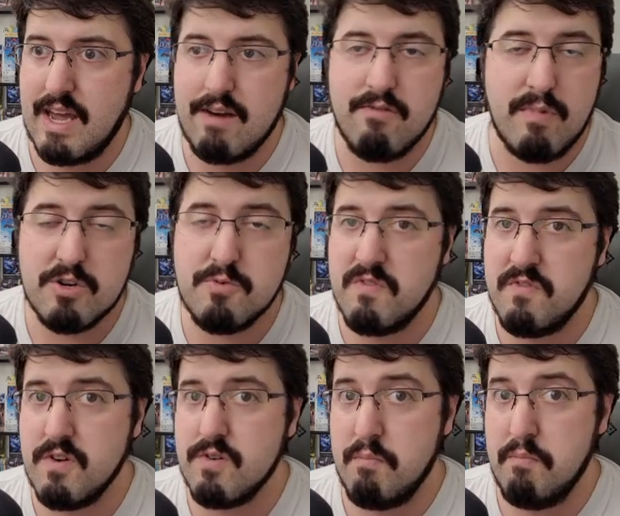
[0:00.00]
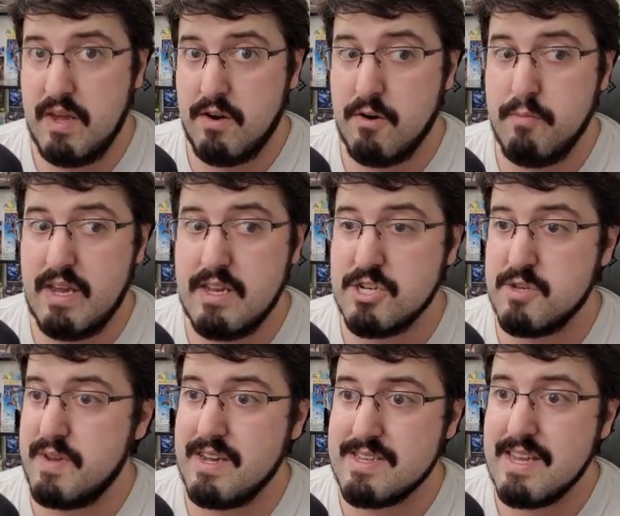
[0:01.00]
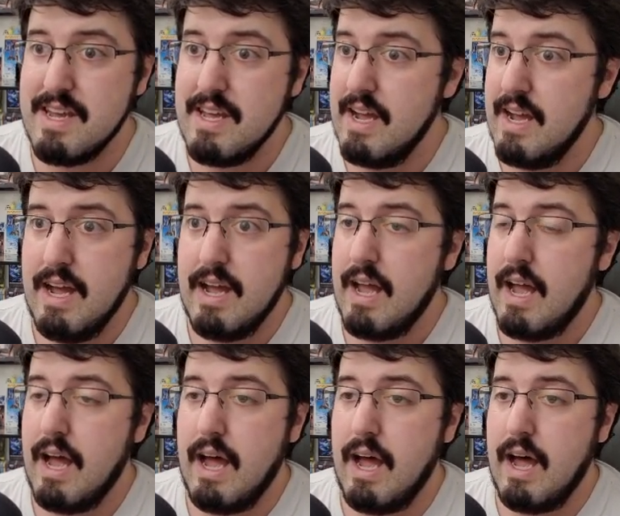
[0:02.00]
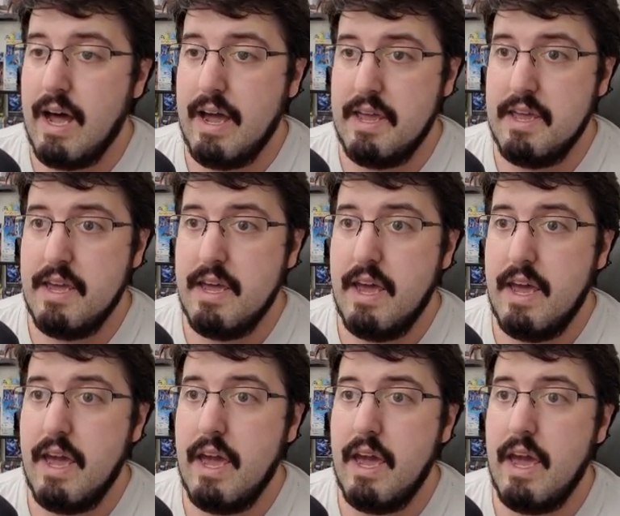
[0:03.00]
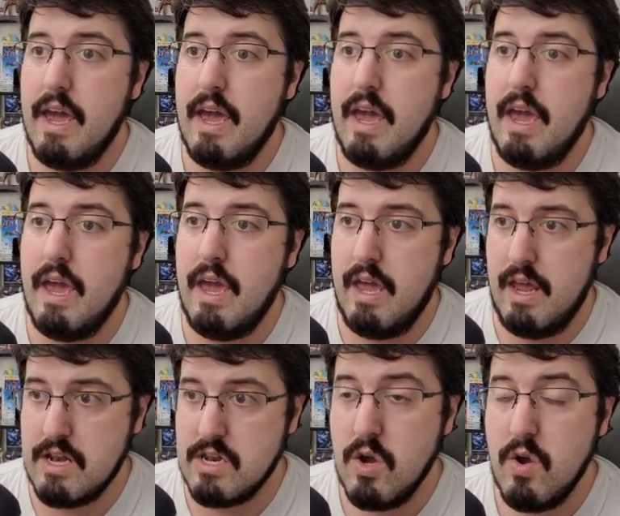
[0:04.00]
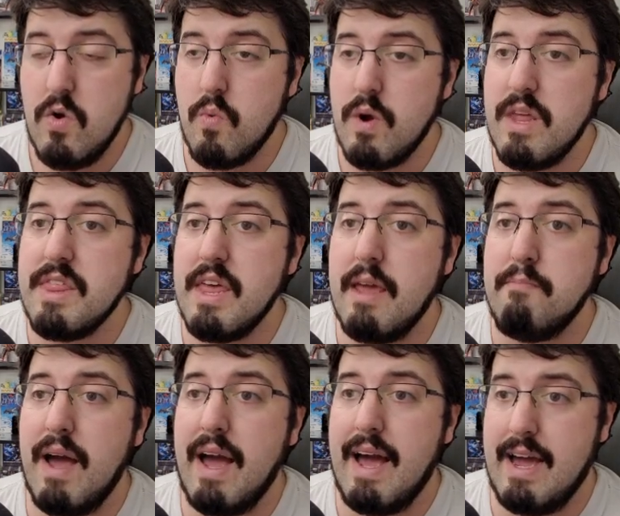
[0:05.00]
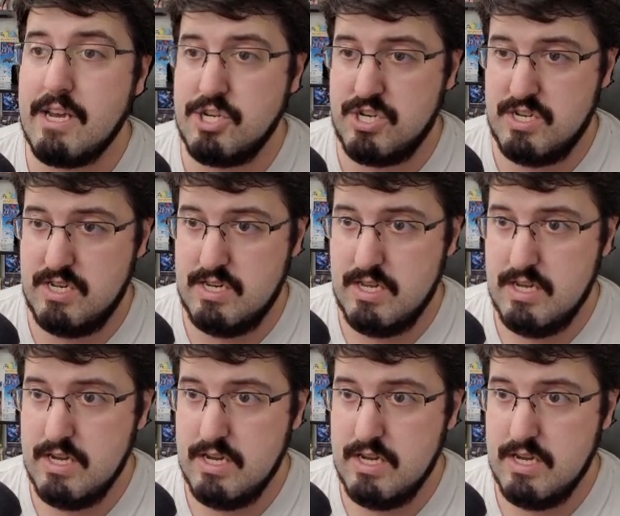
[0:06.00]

I would much prefer a bigger base, just because I hate, with a passion,